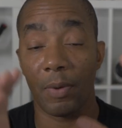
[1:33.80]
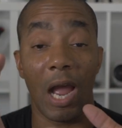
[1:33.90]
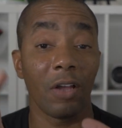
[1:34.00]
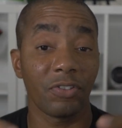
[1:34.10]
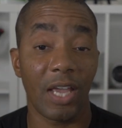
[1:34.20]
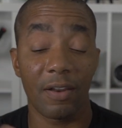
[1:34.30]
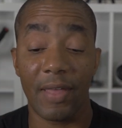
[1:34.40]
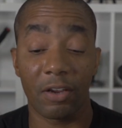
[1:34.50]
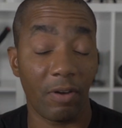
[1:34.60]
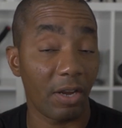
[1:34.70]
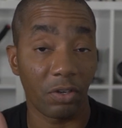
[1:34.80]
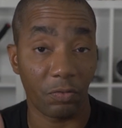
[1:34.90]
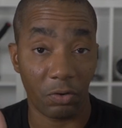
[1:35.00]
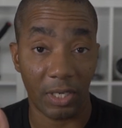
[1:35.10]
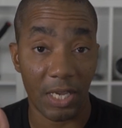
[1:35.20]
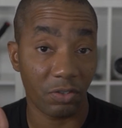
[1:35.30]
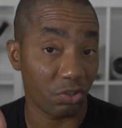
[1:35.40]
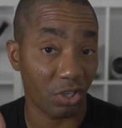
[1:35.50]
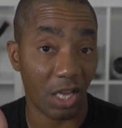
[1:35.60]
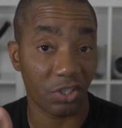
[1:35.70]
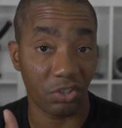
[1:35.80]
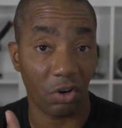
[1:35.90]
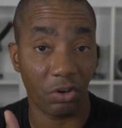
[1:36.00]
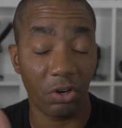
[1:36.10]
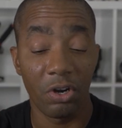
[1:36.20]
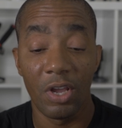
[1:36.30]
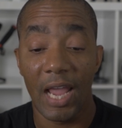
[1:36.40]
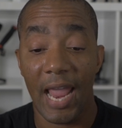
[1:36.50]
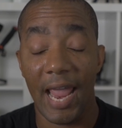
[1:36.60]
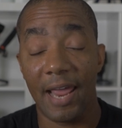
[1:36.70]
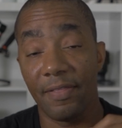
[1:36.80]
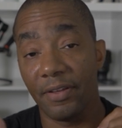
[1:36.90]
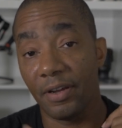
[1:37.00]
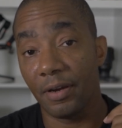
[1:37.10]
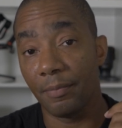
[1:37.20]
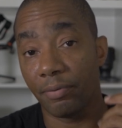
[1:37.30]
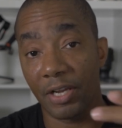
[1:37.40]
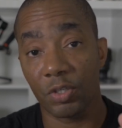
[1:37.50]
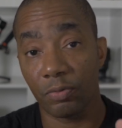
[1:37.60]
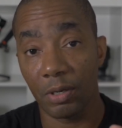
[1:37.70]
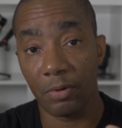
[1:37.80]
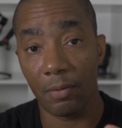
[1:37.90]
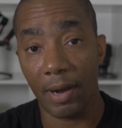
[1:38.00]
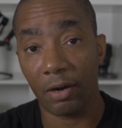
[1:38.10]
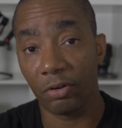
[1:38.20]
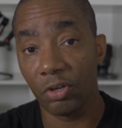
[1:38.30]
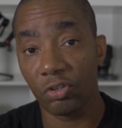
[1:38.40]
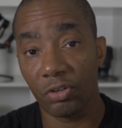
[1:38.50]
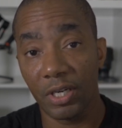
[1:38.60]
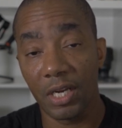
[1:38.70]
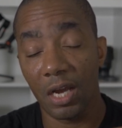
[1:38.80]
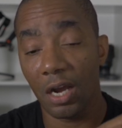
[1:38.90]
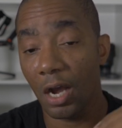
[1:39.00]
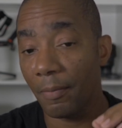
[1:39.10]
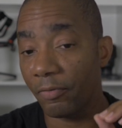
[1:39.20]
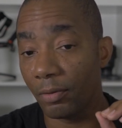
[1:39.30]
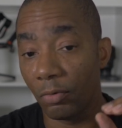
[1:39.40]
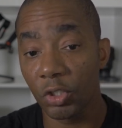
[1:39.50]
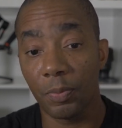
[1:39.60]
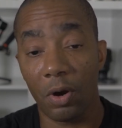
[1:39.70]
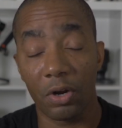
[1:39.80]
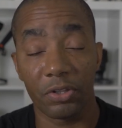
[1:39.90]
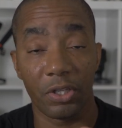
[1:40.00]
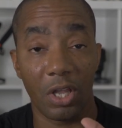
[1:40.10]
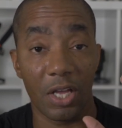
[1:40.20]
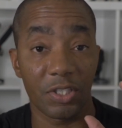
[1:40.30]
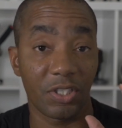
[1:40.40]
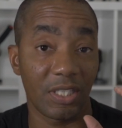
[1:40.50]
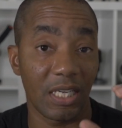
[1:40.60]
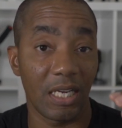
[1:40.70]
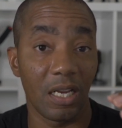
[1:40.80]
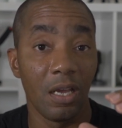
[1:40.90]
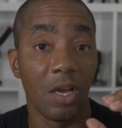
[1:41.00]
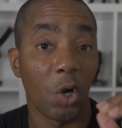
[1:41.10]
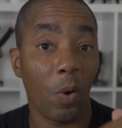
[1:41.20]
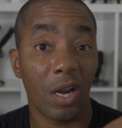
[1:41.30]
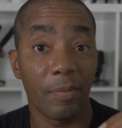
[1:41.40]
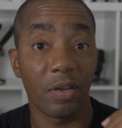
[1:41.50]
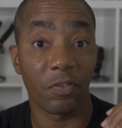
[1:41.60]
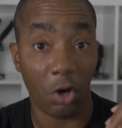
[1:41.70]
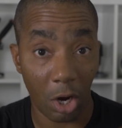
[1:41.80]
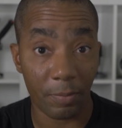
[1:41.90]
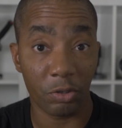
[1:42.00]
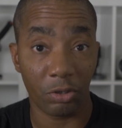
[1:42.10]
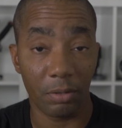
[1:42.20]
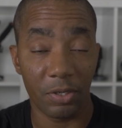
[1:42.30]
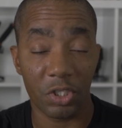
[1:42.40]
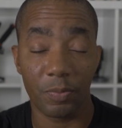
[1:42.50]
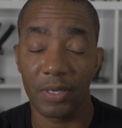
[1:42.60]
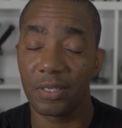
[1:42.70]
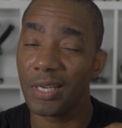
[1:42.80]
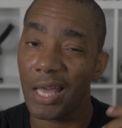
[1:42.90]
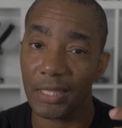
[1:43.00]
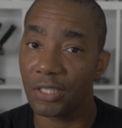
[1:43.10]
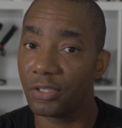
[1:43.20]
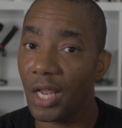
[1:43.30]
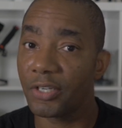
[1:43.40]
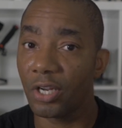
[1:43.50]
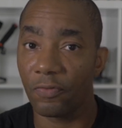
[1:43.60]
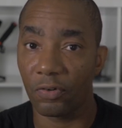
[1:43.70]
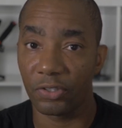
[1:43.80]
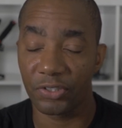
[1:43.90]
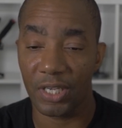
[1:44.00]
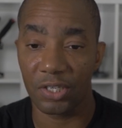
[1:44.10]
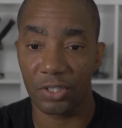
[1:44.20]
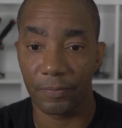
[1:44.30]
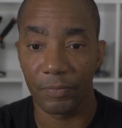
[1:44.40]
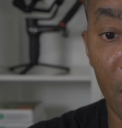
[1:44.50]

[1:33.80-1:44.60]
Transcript: outside of that granular fertilizer, the Scott Starter and uh, Brandt Supreme Green Micronutrient, um, for the most part, the lawn's seen quite a bit of carbon treatments, but not that not a ton of fertilization.